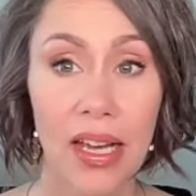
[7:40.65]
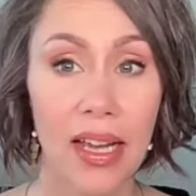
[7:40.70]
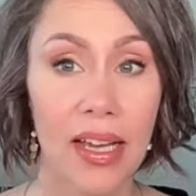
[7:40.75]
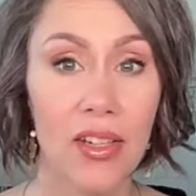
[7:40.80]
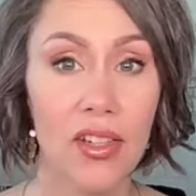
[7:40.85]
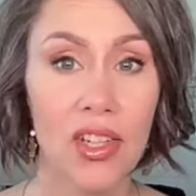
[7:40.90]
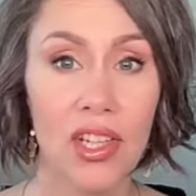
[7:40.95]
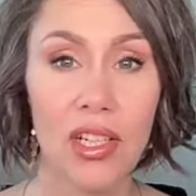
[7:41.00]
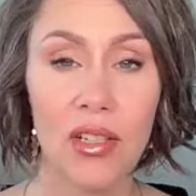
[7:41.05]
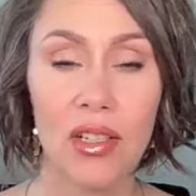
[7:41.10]
And
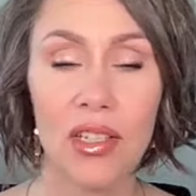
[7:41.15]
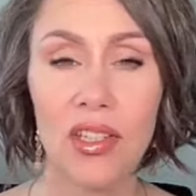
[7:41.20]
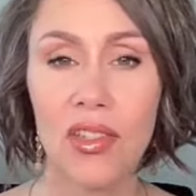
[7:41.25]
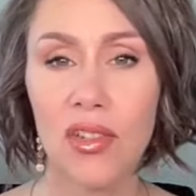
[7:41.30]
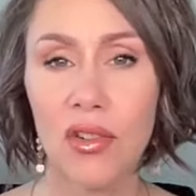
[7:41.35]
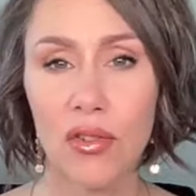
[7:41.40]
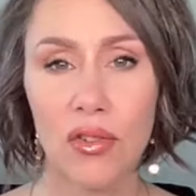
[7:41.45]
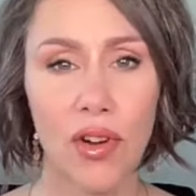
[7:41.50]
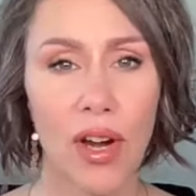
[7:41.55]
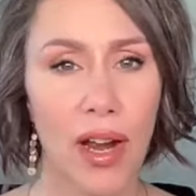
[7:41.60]
she's
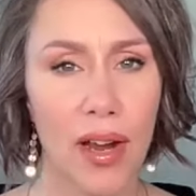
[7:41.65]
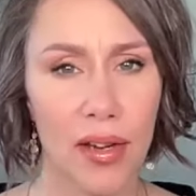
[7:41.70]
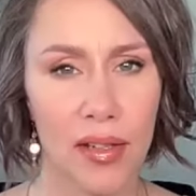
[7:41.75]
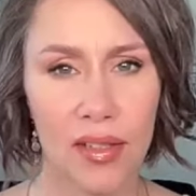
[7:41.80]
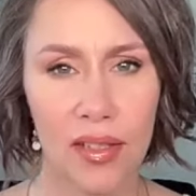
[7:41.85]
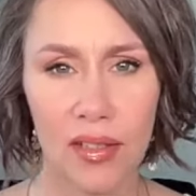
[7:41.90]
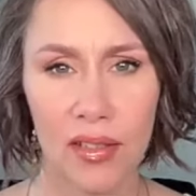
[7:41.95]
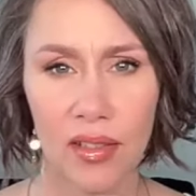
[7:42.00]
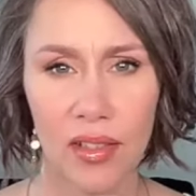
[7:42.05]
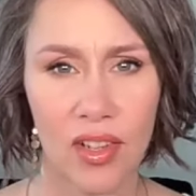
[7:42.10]
so
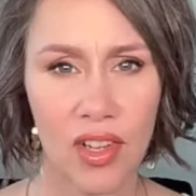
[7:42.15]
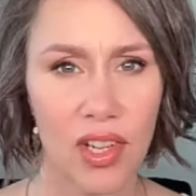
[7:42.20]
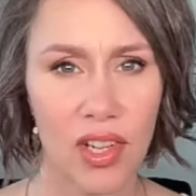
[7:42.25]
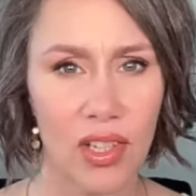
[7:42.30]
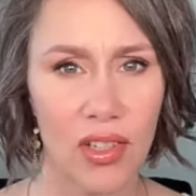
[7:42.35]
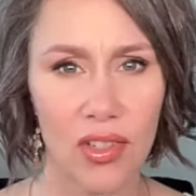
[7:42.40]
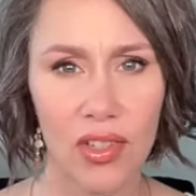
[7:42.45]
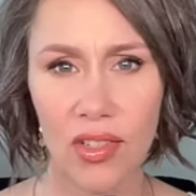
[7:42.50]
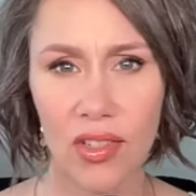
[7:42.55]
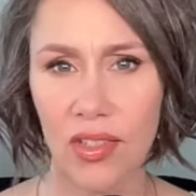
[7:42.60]
great.
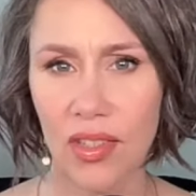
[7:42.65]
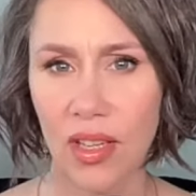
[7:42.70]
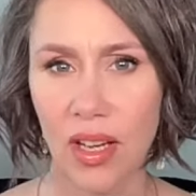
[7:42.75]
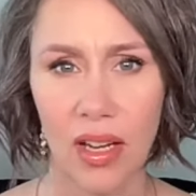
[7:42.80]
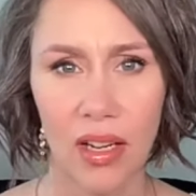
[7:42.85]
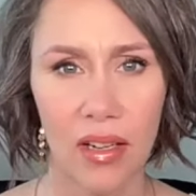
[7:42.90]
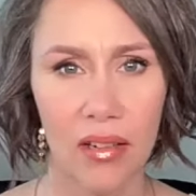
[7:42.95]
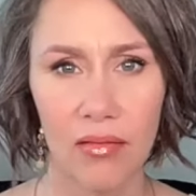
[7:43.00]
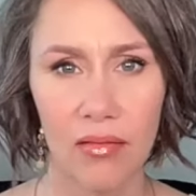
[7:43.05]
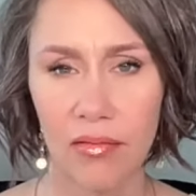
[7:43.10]
She's just
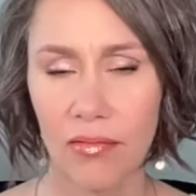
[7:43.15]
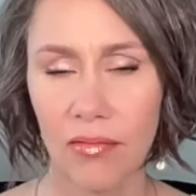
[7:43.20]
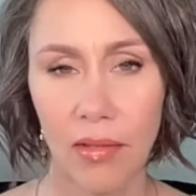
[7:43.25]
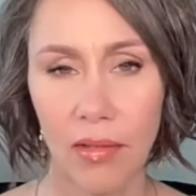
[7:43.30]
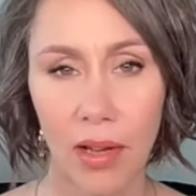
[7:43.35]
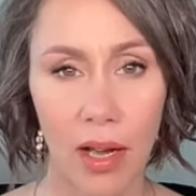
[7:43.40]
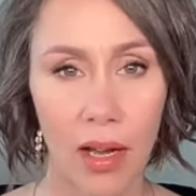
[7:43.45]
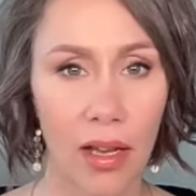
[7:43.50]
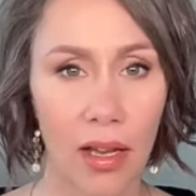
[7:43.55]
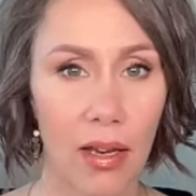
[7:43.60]
like,
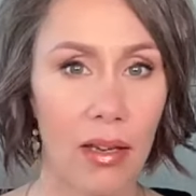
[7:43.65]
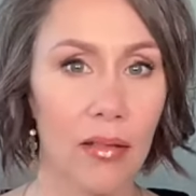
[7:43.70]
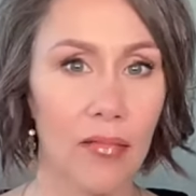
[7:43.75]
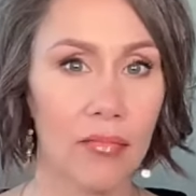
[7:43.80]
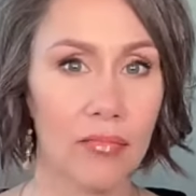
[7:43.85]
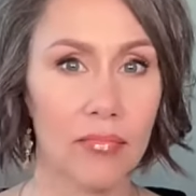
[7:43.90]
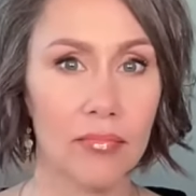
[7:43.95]
I get it.